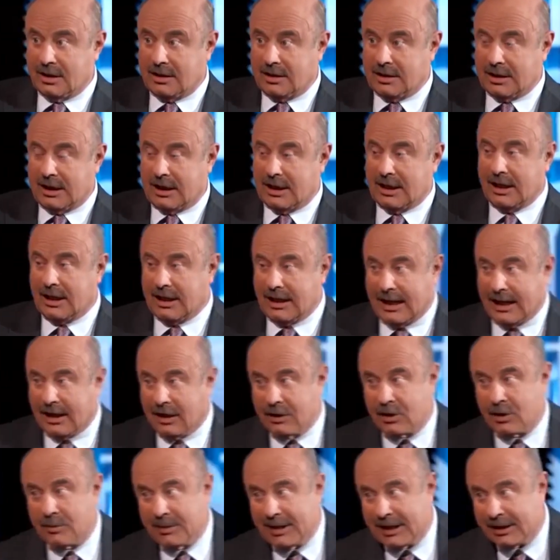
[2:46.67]
Now, I
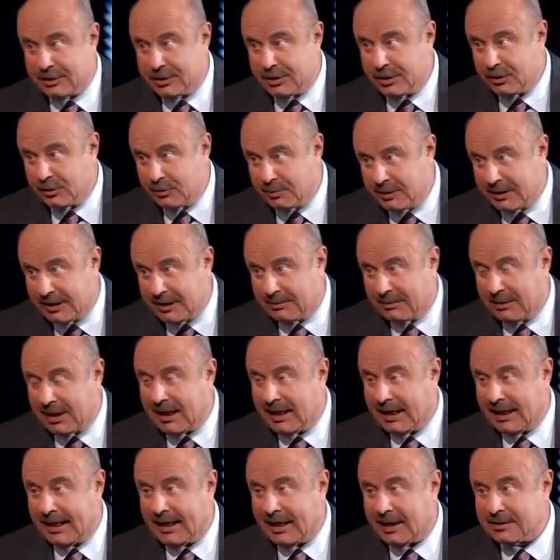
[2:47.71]
don't know about you, but at
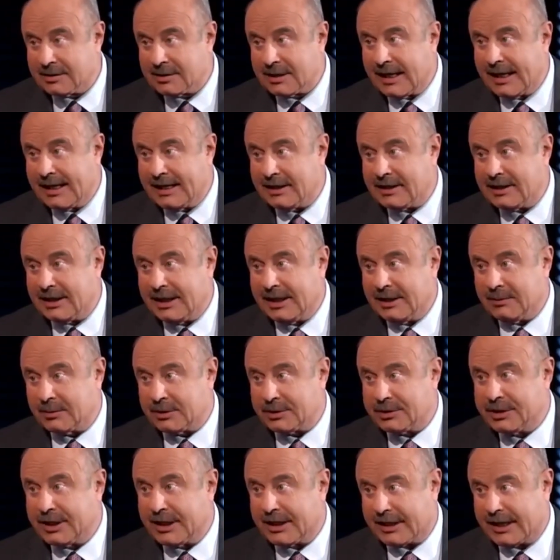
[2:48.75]
my house, 18
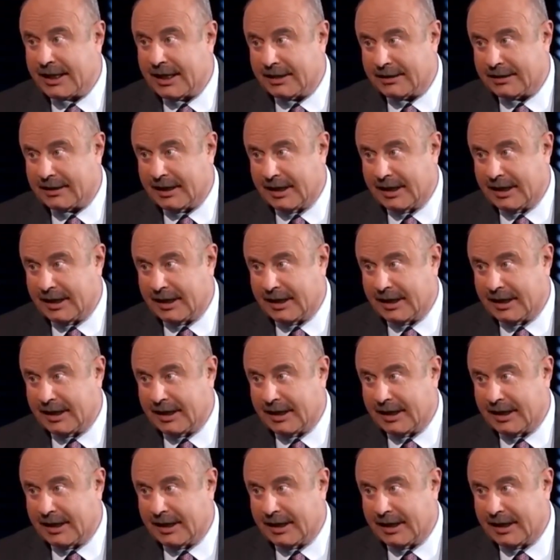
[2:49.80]
was checkout